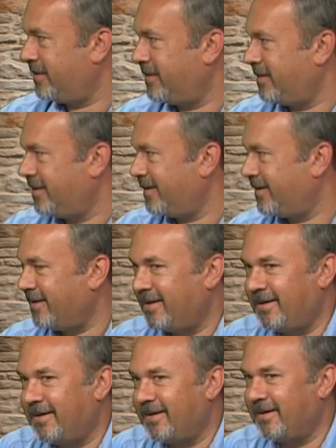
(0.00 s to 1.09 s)

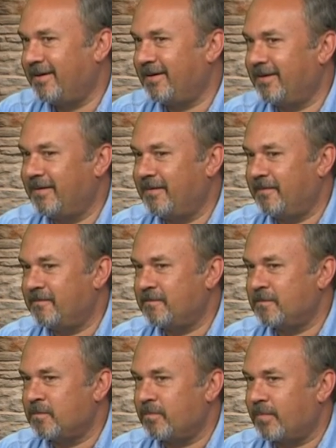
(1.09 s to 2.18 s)

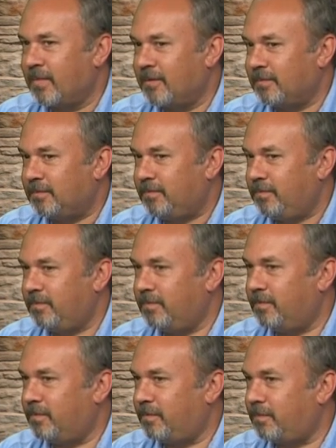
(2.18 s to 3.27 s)

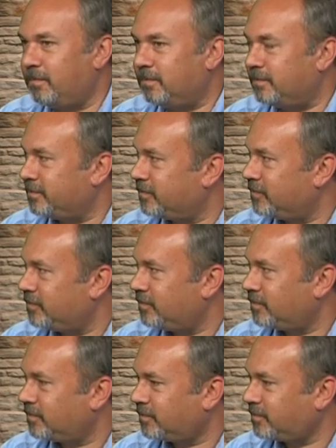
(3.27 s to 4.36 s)

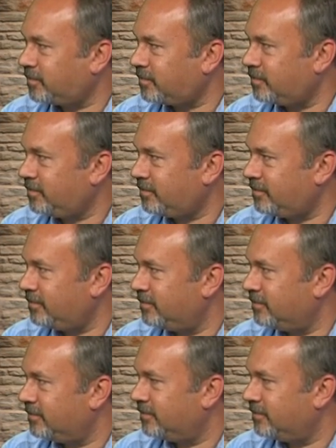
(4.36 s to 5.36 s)
(silent)